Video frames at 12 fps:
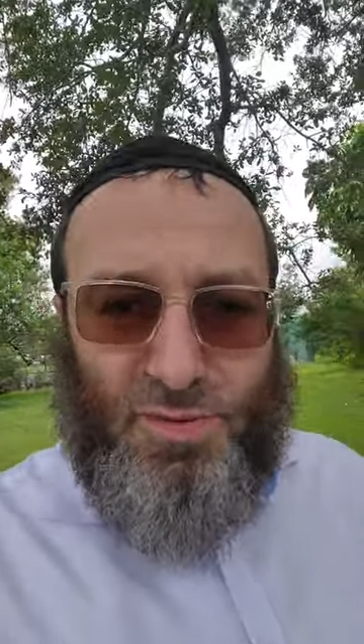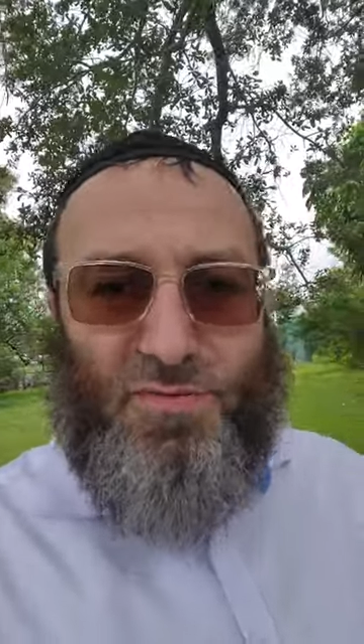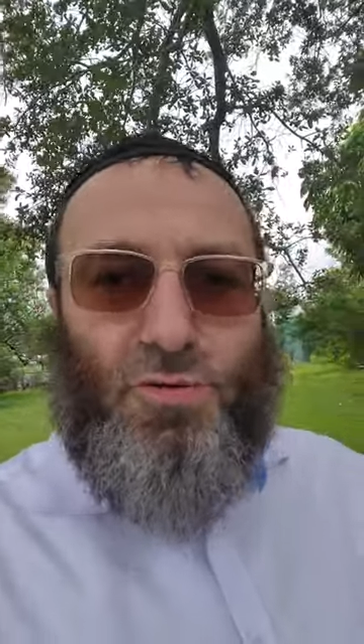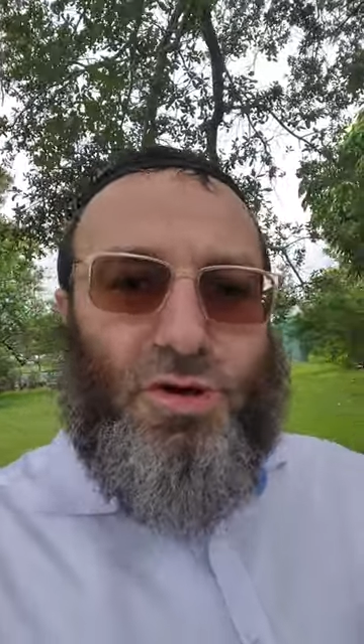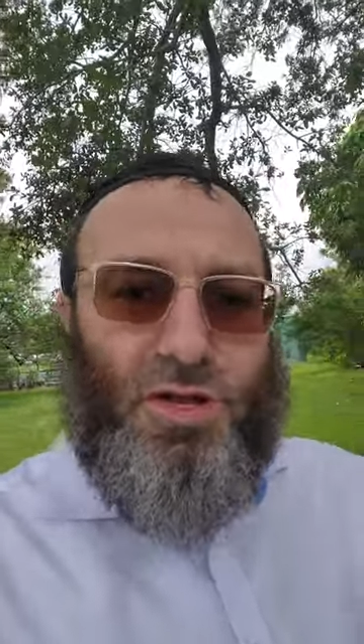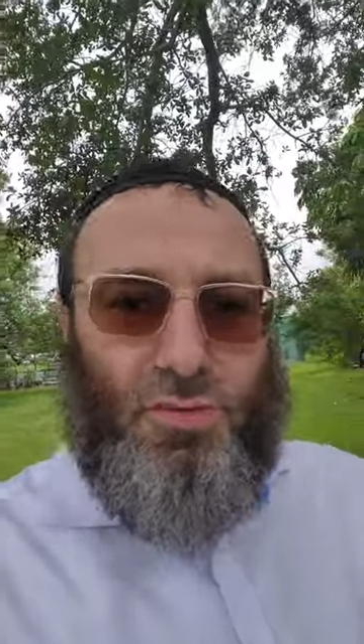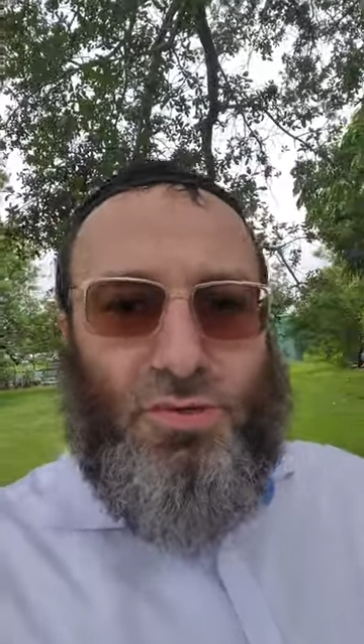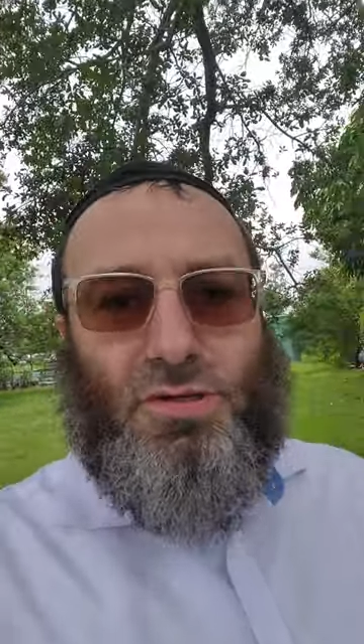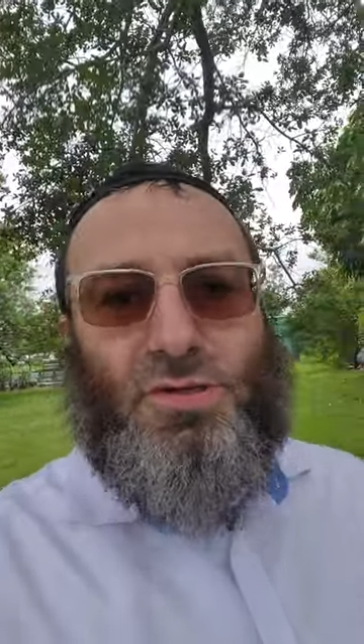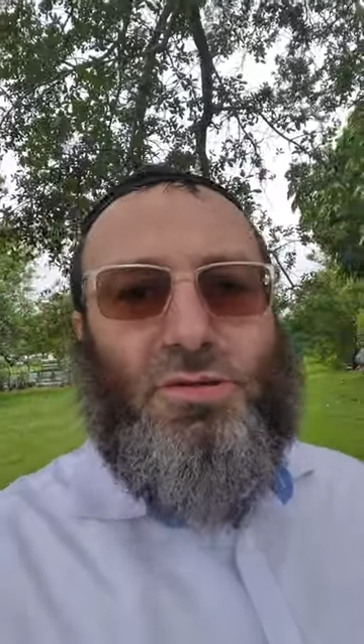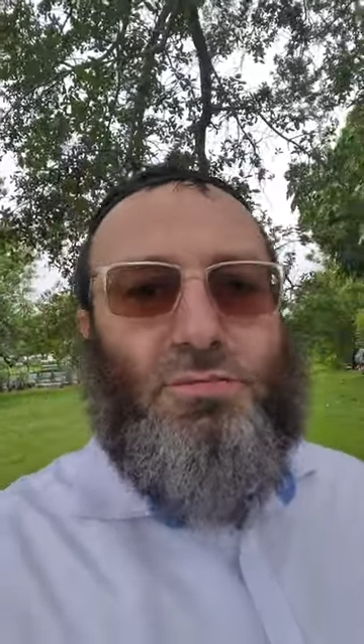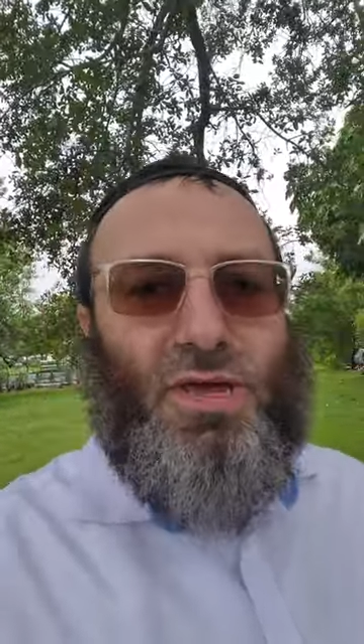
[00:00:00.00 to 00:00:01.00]
before he would
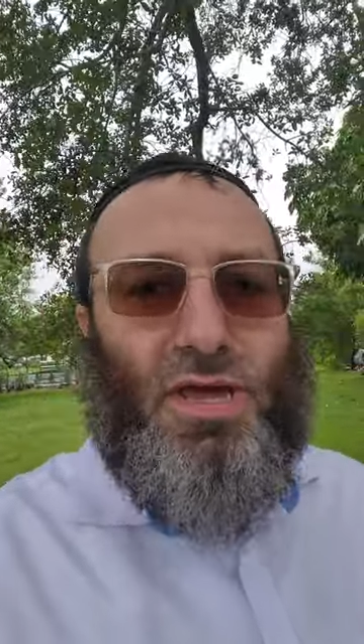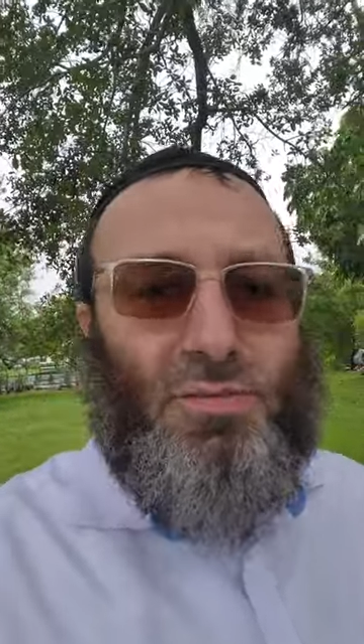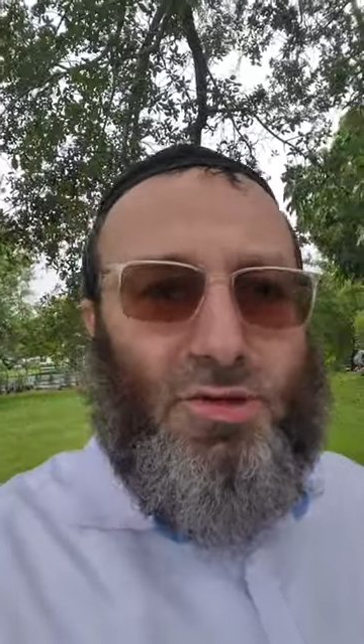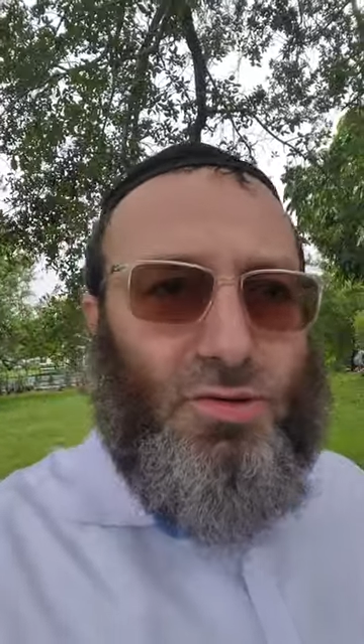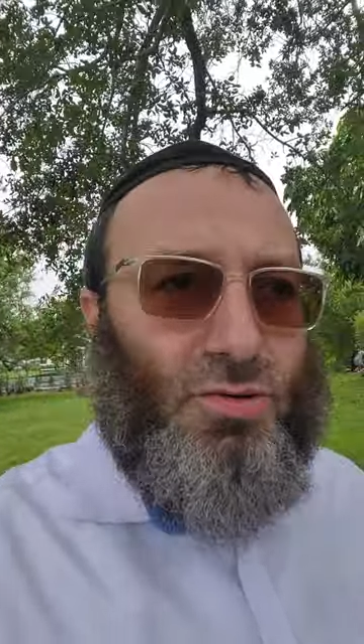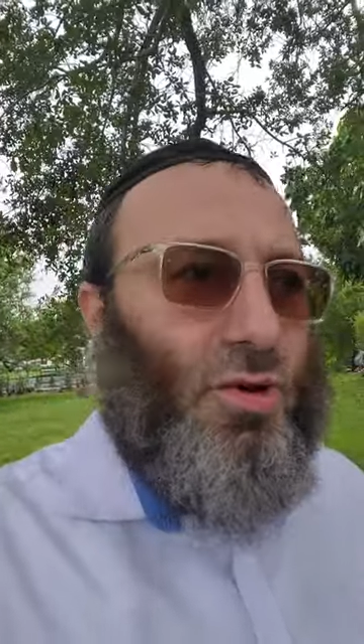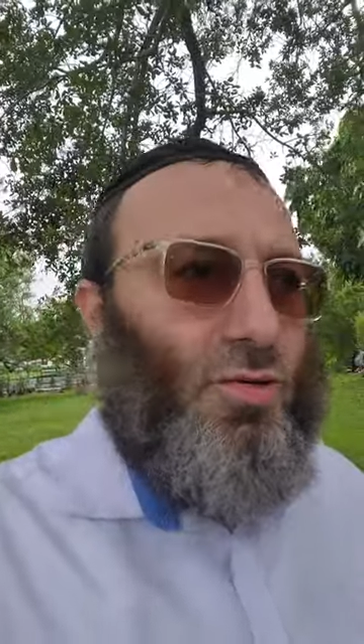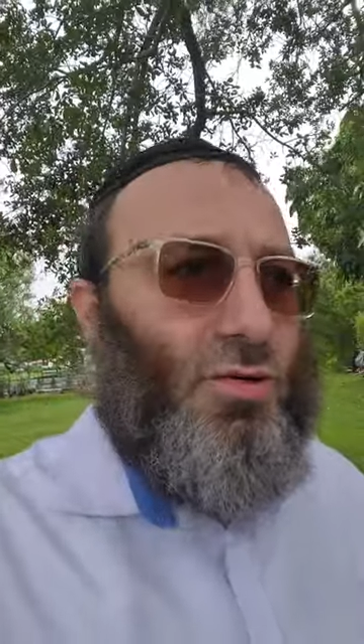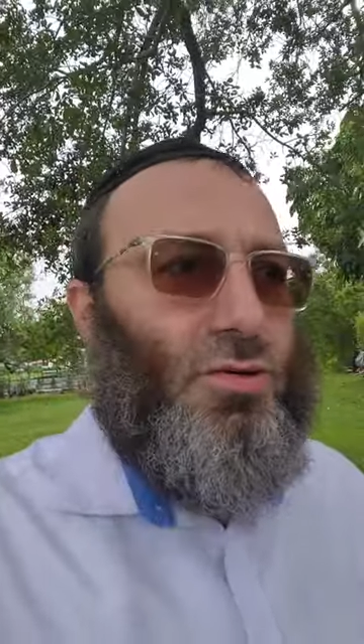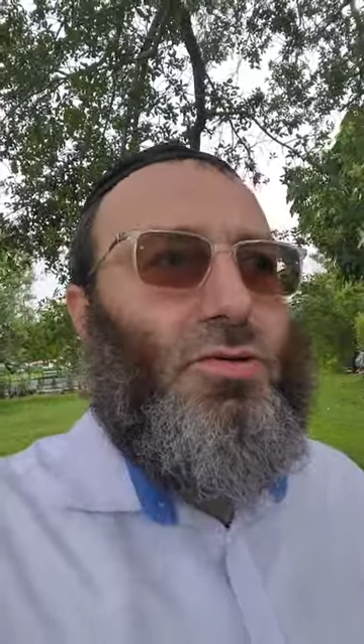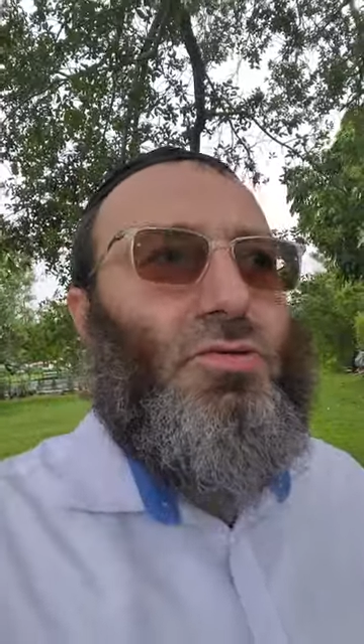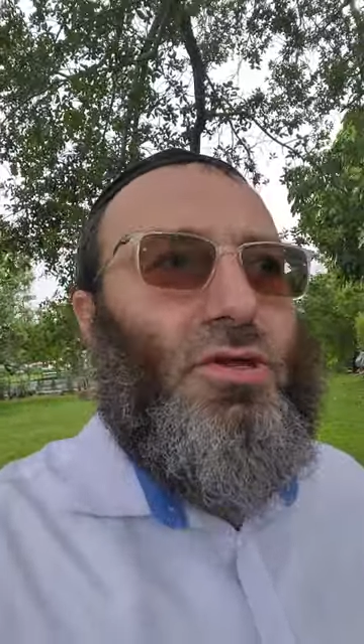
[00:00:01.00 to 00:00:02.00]
be able to go
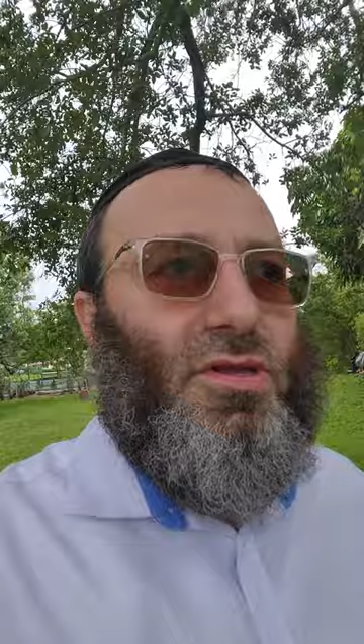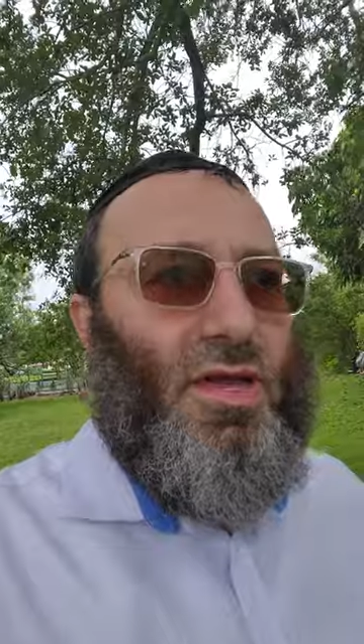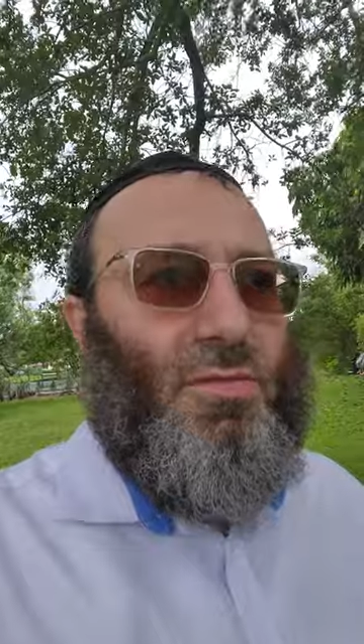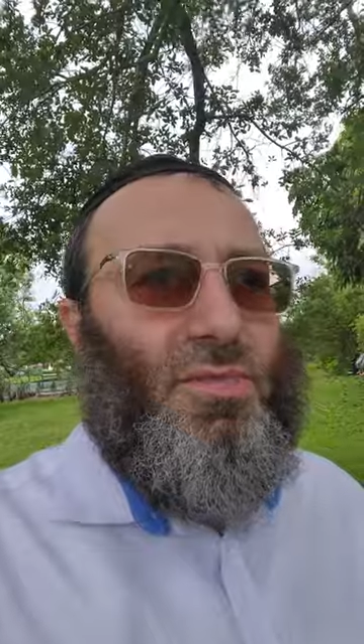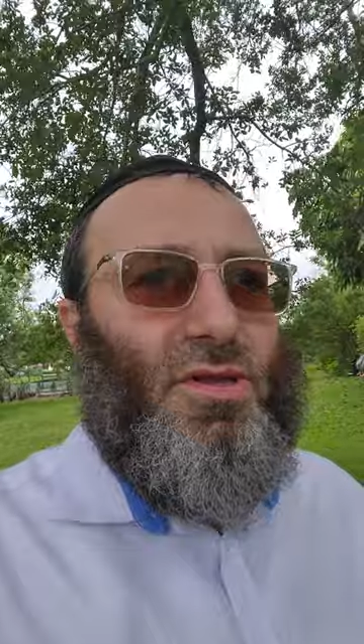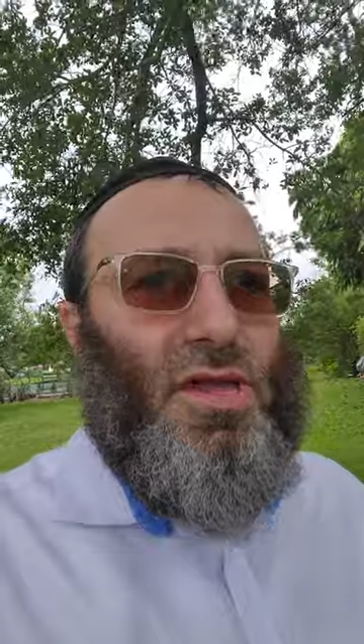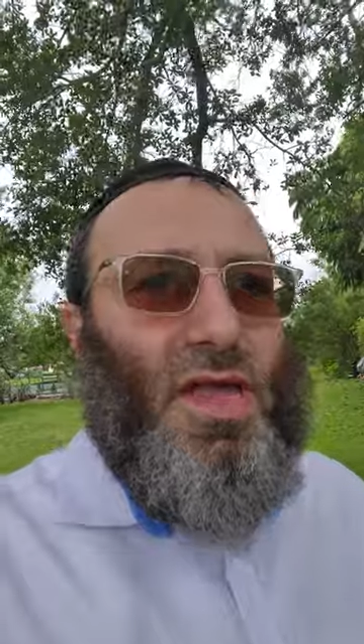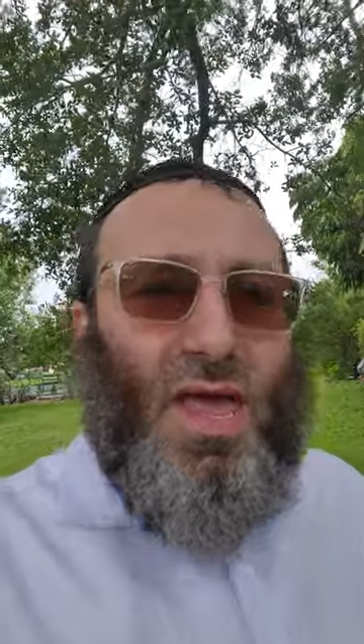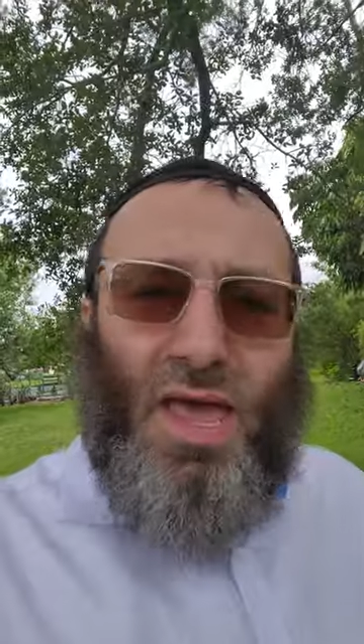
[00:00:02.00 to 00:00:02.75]
to the temple.